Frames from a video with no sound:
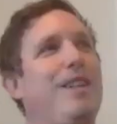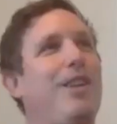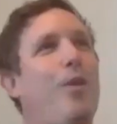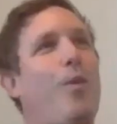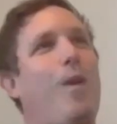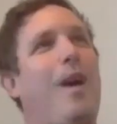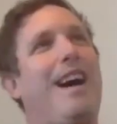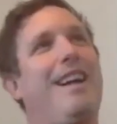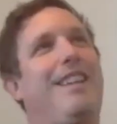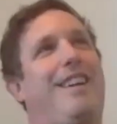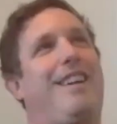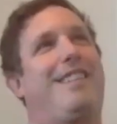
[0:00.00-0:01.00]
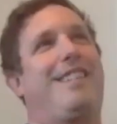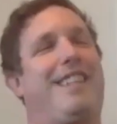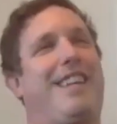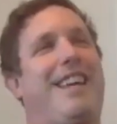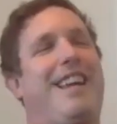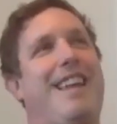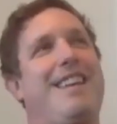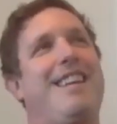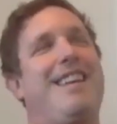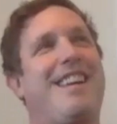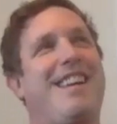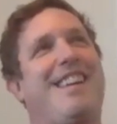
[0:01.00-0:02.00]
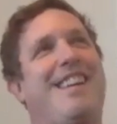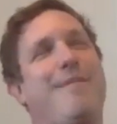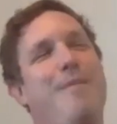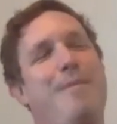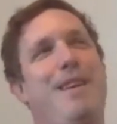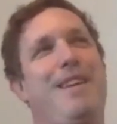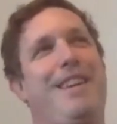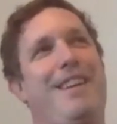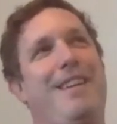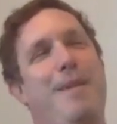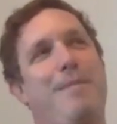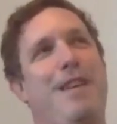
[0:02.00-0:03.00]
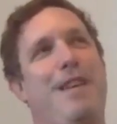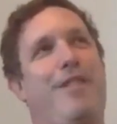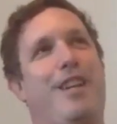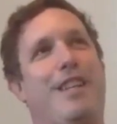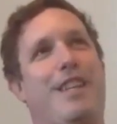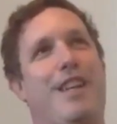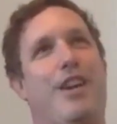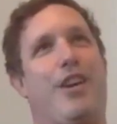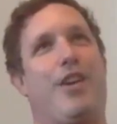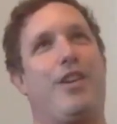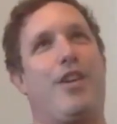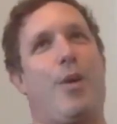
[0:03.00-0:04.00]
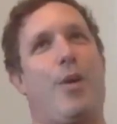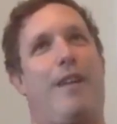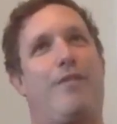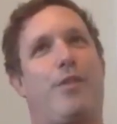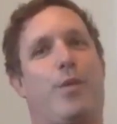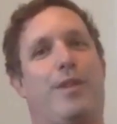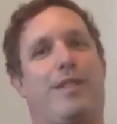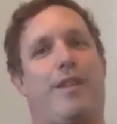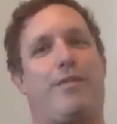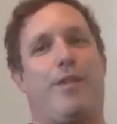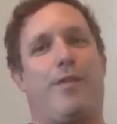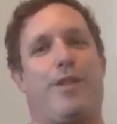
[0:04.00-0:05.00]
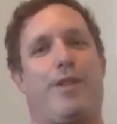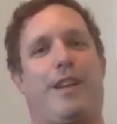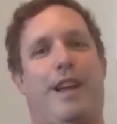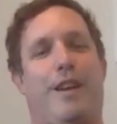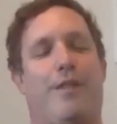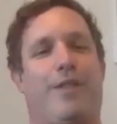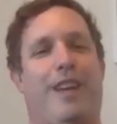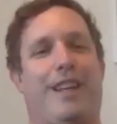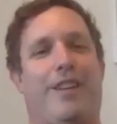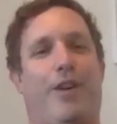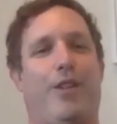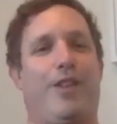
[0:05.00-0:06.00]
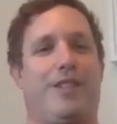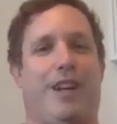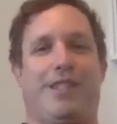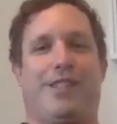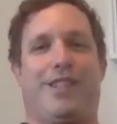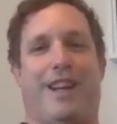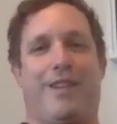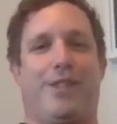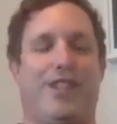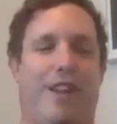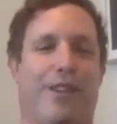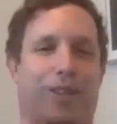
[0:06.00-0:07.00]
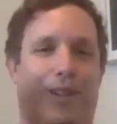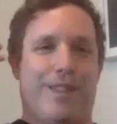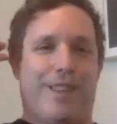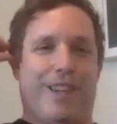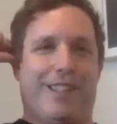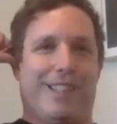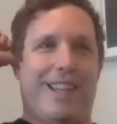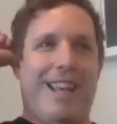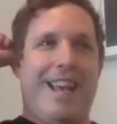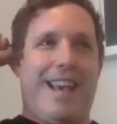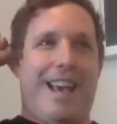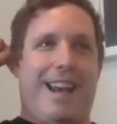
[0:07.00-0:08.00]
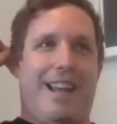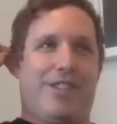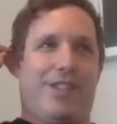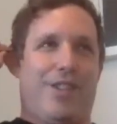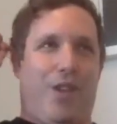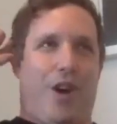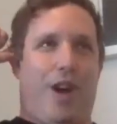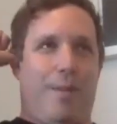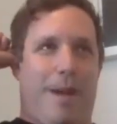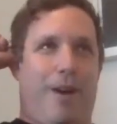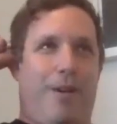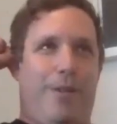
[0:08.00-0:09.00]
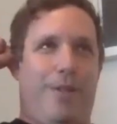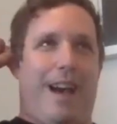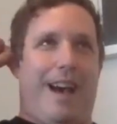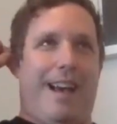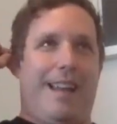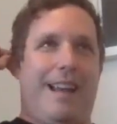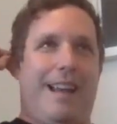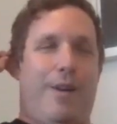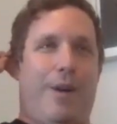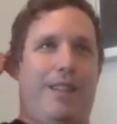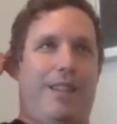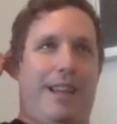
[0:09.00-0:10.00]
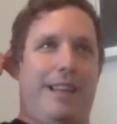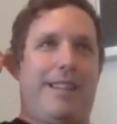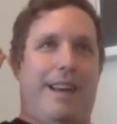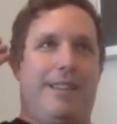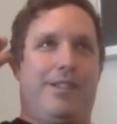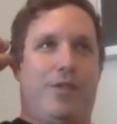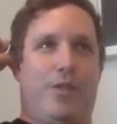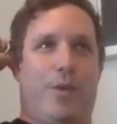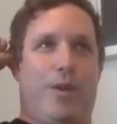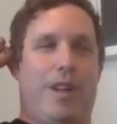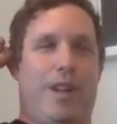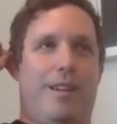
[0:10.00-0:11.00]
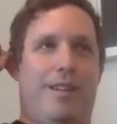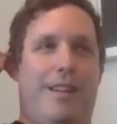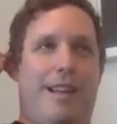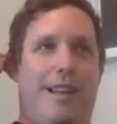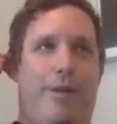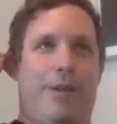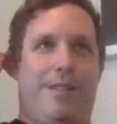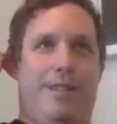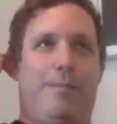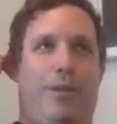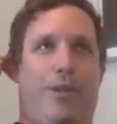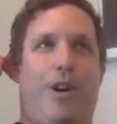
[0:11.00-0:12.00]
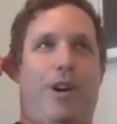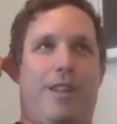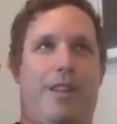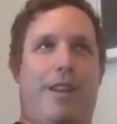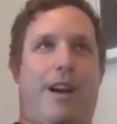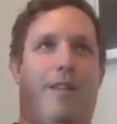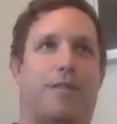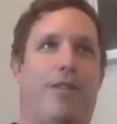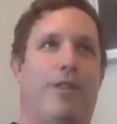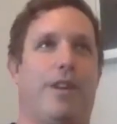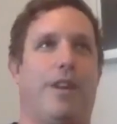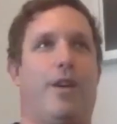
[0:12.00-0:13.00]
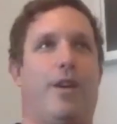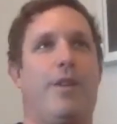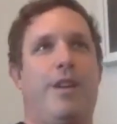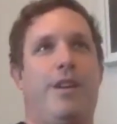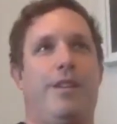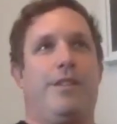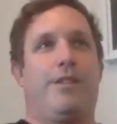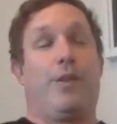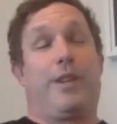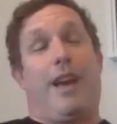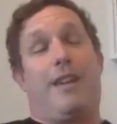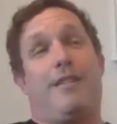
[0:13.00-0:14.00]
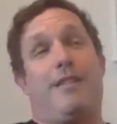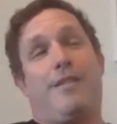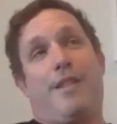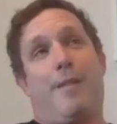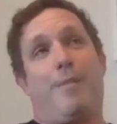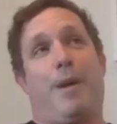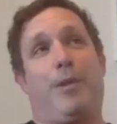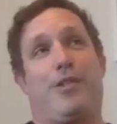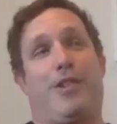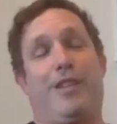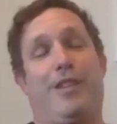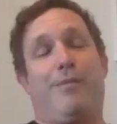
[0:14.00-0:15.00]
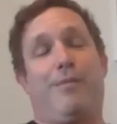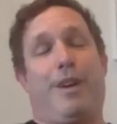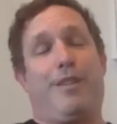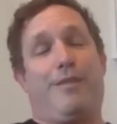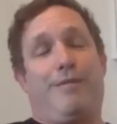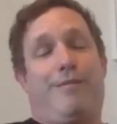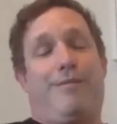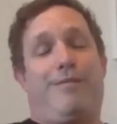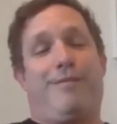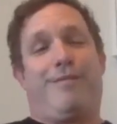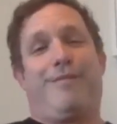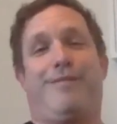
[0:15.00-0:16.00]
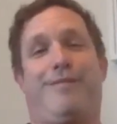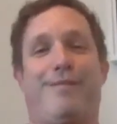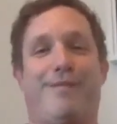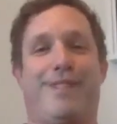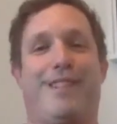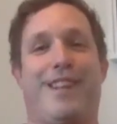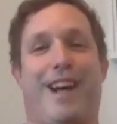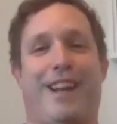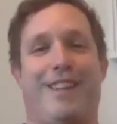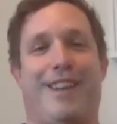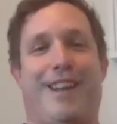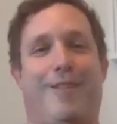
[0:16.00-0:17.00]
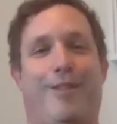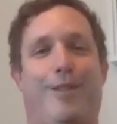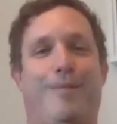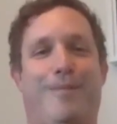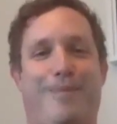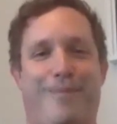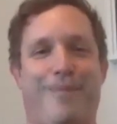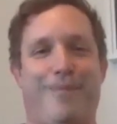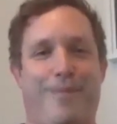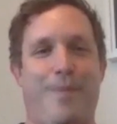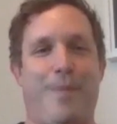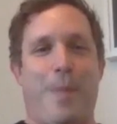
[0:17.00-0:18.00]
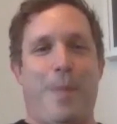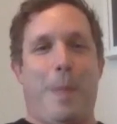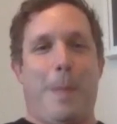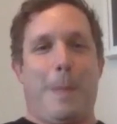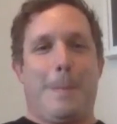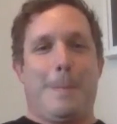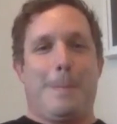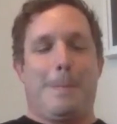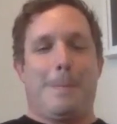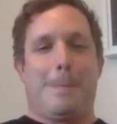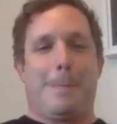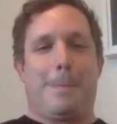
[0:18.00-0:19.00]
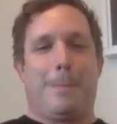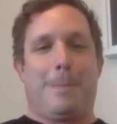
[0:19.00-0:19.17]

little while, honestly, and maybe maybe even a year you know afterwards after everything kind of like all the dust kind of settled things and i just thought about that and how i liked that story and, and how it did belong in the novel you know so again i published it but it's not in the novel very good